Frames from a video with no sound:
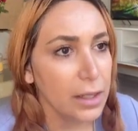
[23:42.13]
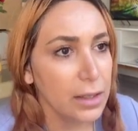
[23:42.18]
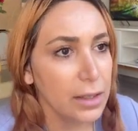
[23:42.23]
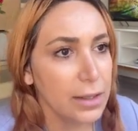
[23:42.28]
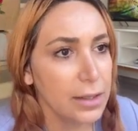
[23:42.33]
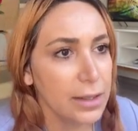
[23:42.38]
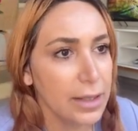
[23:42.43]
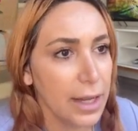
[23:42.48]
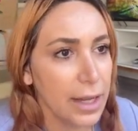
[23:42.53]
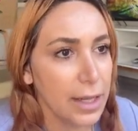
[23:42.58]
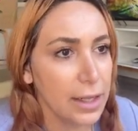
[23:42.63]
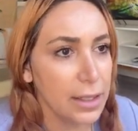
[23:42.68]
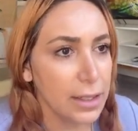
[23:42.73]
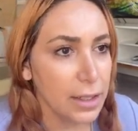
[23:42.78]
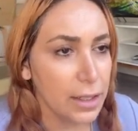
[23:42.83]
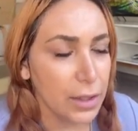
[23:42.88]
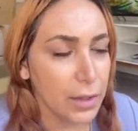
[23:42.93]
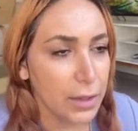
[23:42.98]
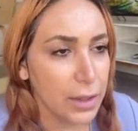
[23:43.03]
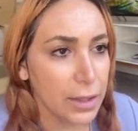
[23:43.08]
then
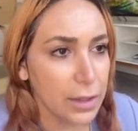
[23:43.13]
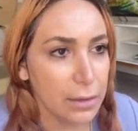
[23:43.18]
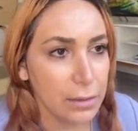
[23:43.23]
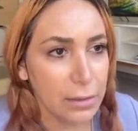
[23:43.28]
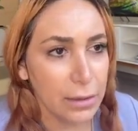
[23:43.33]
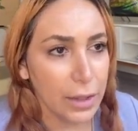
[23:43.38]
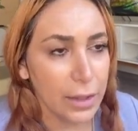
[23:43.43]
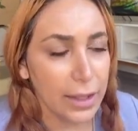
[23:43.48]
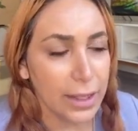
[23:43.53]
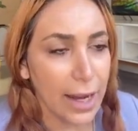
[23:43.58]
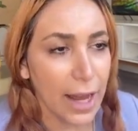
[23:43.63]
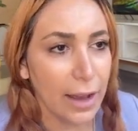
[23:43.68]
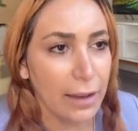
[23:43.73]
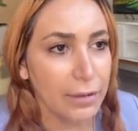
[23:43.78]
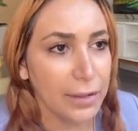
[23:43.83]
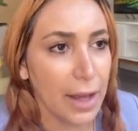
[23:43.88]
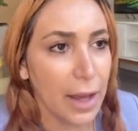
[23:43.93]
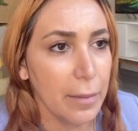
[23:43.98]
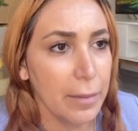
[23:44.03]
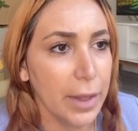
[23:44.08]
you can have
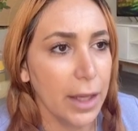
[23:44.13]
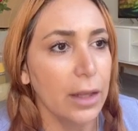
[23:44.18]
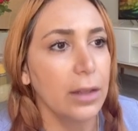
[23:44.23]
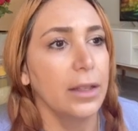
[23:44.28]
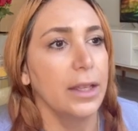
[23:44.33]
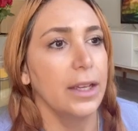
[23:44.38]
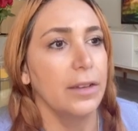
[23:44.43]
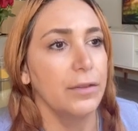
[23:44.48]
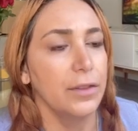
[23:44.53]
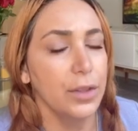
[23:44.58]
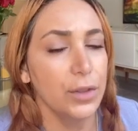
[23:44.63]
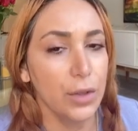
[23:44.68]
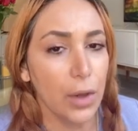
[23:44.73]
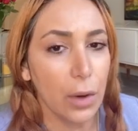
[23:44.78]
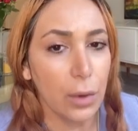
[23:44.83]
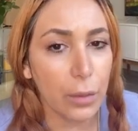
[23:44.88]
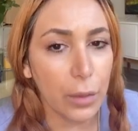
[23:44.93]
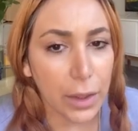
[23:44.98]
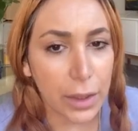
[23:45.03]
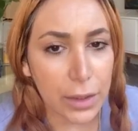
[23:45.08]
that meal. If you
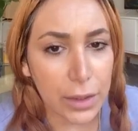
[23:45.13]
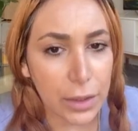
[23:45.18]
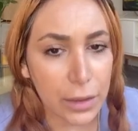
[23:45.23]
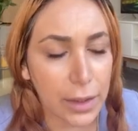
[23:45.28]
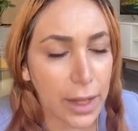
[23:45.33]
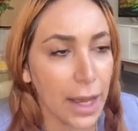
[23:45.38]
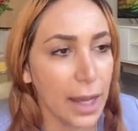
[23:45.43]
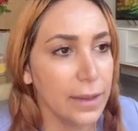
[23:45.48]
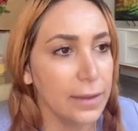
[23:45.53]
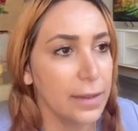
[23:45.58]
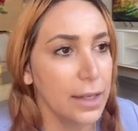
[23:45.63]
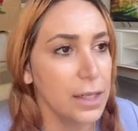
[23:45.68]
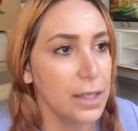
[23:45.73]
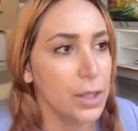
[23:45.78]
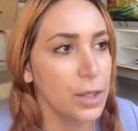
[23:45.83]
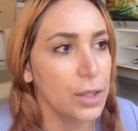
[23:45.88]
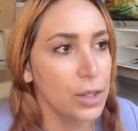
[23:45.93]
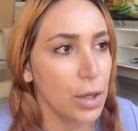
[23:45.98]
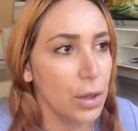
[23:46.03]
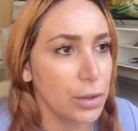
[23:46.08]
don't want to do that, then
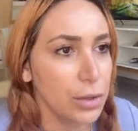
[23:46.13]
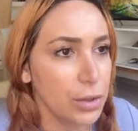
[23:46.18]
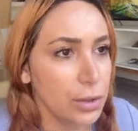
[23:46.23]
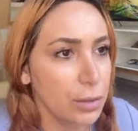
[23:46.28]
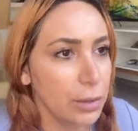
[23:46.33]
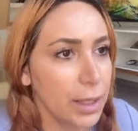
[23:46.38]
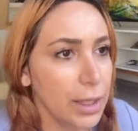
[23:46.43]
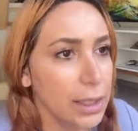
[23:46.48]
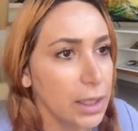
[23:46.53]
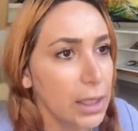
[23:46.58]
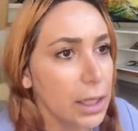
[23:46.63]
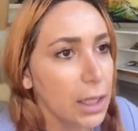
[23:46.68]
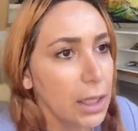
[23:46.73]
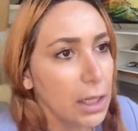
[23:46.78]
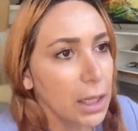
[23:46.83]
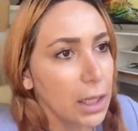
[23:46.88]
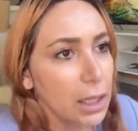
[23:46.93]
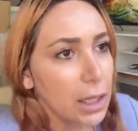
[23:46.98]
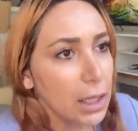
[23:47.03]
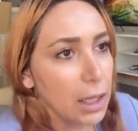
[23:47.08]
you don't do it.
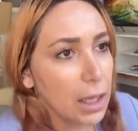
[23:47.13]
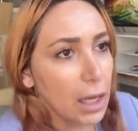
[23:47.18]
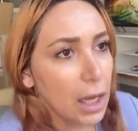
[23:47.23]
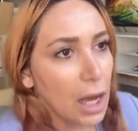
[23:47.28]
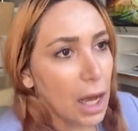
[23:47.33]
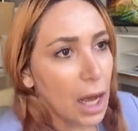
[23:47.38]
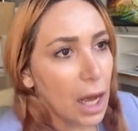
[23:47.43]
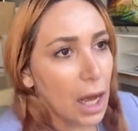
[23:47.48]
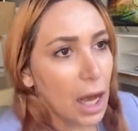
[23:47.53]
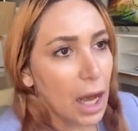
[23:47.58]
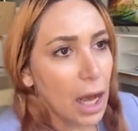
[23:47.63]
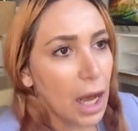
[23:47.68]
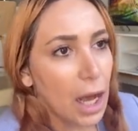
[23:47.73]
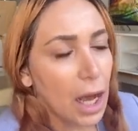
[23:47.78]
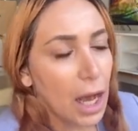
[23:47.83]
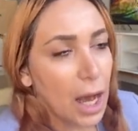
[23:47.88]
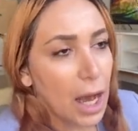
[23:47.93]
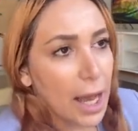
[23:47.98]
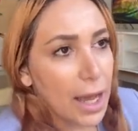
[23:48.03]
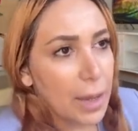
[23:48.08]

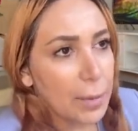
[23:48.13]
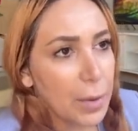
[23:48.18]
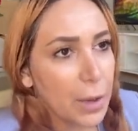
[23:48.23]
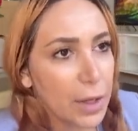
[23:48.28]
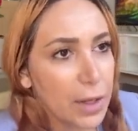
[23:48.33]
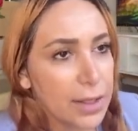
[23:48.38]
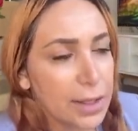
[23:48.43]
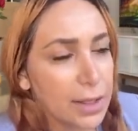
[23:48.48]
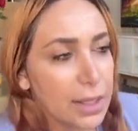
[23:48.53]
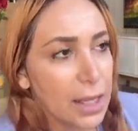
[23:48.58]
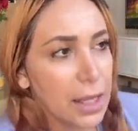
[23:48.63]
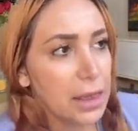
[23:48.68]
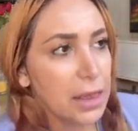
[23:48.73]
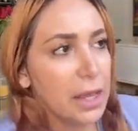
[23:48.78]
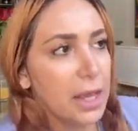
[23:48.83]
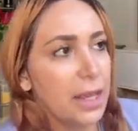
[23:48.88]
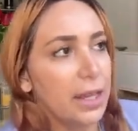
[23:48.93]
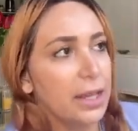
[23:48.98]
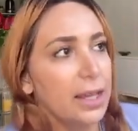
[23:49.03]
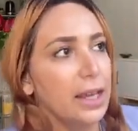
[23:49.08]
I personally
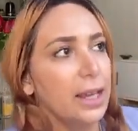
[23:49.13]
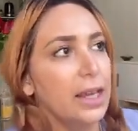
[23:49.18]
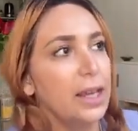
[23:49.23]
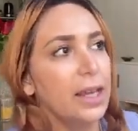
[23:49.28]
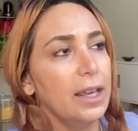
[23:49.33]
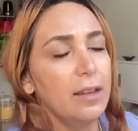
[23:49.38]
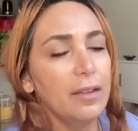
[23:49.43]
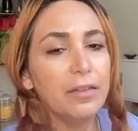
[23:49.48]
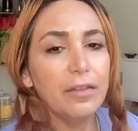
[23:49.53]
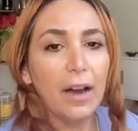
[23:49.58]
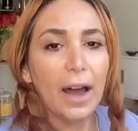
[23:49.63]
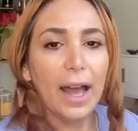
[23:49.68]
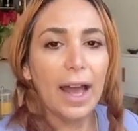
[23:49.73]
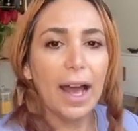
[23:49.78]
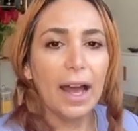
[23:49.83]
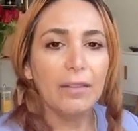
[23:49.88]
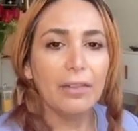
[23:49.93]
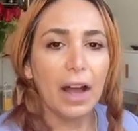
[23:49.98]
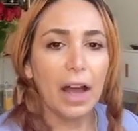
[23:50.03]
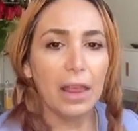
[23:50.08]
think if I
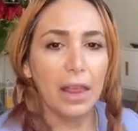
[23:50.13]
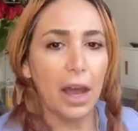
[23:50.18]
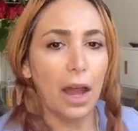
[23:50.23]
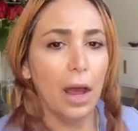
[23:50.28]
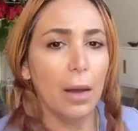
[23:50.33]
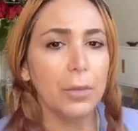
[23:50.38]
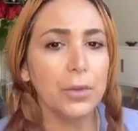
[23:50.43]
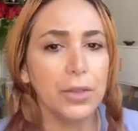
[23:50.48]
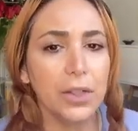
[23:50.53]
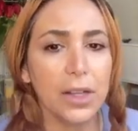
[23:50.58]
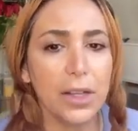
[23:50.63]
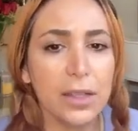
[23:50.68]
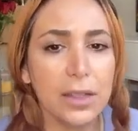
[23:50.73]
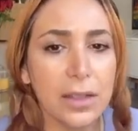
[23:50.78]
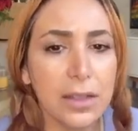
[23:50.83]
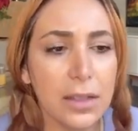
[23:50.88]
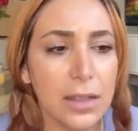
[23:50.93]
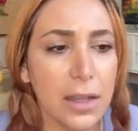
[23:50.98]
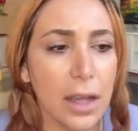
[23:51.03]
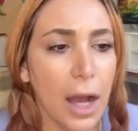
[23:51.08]
have other
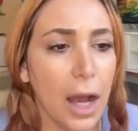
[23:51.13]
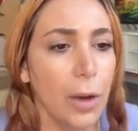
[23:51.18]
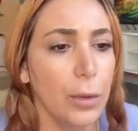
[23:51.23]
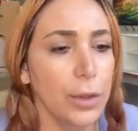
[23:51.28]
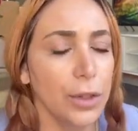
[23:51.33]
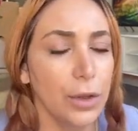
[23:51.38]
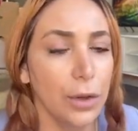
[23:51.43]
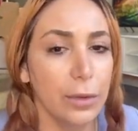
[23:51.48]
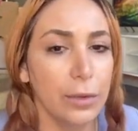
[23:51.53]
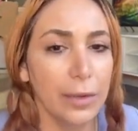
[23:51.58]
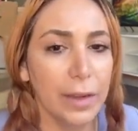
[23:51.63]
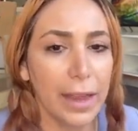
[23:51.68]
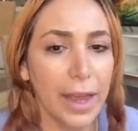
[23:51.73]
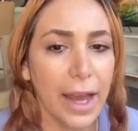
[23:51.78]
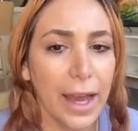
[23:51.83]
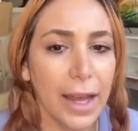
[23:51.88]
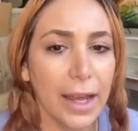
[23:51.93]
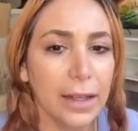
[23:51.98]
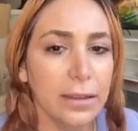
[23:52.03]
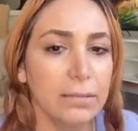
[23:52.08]
options, I would go for
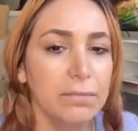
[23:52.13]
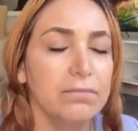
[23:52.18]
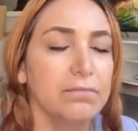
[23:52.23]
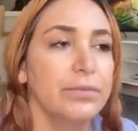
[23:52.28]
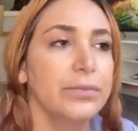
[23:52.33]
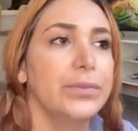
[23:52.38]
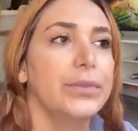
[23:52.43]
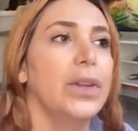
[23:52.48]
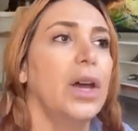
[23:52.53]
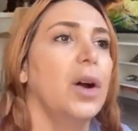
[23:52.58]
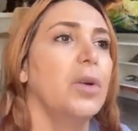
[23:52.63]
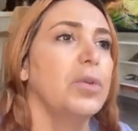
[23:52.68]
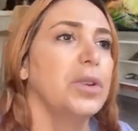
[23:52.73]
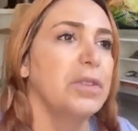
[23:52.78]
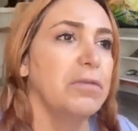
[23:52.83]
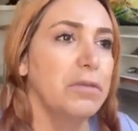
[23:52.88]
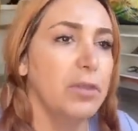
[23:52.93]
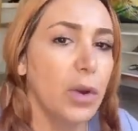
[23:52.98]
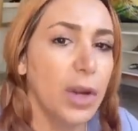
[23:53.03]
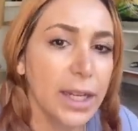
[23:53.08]
that. I would
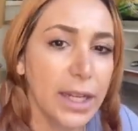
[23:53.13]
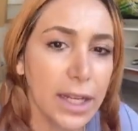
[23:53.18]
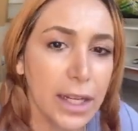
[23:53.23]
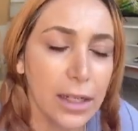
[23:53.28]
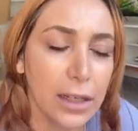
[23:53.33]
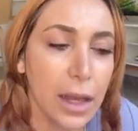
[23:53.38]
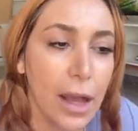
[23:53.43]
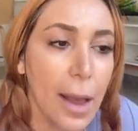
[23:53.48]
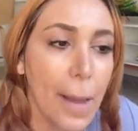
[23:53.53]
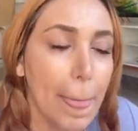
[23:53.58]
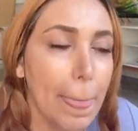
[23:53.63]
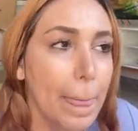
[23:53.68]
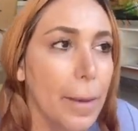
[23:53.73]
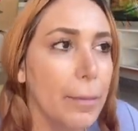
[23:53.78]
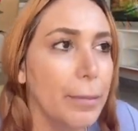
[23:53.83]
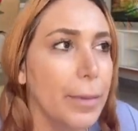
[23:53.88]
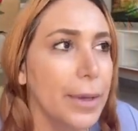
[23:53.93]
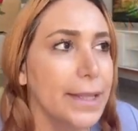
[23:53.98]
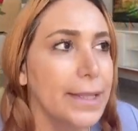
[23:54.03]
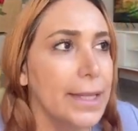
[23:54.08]
avoid it.
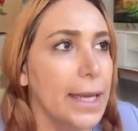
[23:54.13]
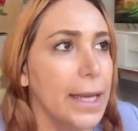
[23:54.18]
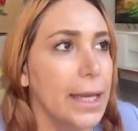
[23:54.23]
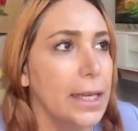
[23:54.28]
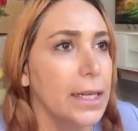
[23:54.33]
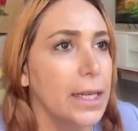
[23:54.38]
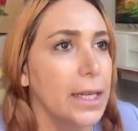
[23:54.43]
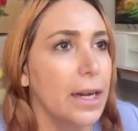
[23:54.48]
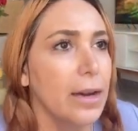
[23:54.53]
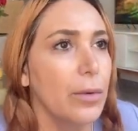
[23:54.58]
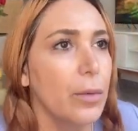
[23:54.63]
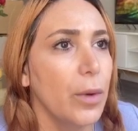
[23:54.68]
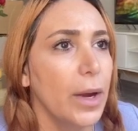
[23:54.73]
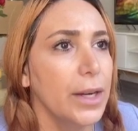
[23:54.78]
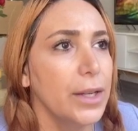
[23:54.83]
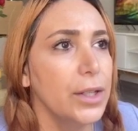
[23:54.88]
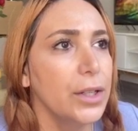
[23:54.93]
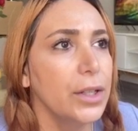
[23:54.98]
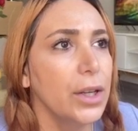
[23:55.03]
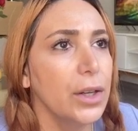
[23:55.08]
But then
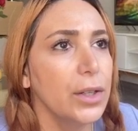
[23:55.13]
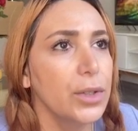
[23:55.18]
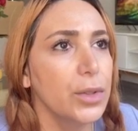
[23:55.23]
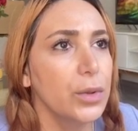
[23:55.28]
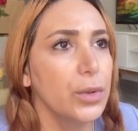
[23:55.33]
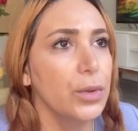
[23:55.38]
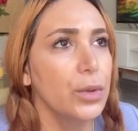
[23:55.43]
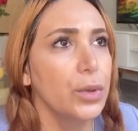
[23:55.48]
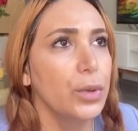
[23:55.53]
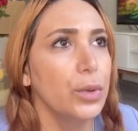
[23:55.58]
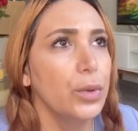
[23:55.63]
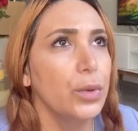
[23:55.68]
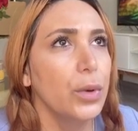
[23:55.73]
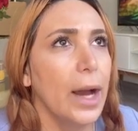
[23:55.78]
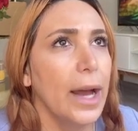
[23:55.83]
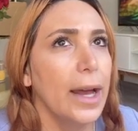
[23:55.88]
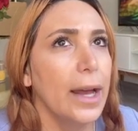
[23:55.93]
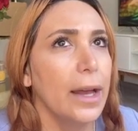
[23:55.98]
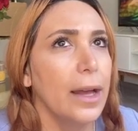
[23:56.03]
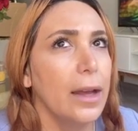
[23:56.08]
when you go to
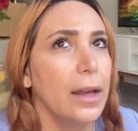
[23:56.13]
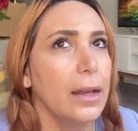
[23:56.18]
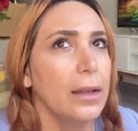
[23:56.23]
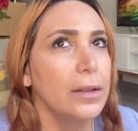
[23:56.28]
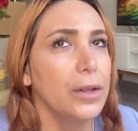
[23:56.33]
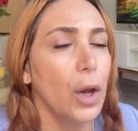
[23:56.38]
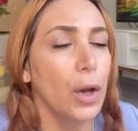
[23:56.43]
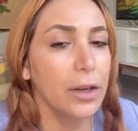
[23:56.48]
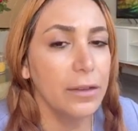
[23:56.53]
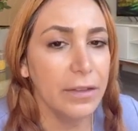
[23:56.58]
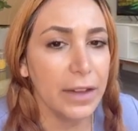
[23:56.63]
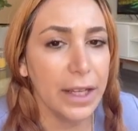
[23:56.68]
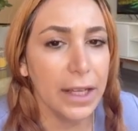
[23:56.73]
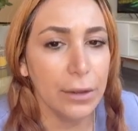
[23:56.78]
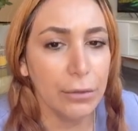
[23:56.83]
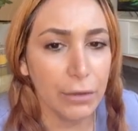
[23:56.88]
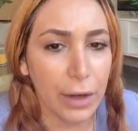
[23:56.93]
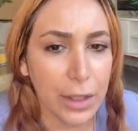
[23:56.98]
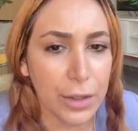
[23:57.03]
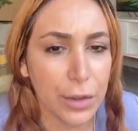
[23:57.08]
a
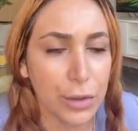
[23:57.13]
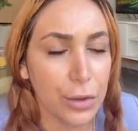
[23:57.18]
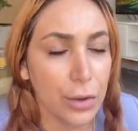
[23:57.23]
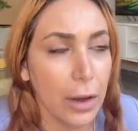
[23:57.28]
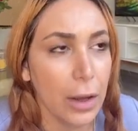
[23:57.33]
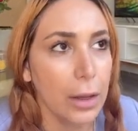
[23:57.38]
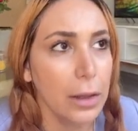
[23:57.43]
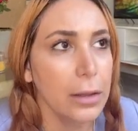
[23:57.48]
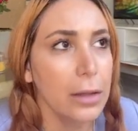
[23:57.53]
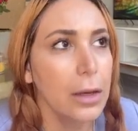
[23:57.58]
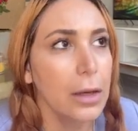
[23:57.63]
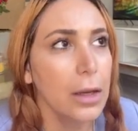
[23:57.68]
non-vegan restaurant,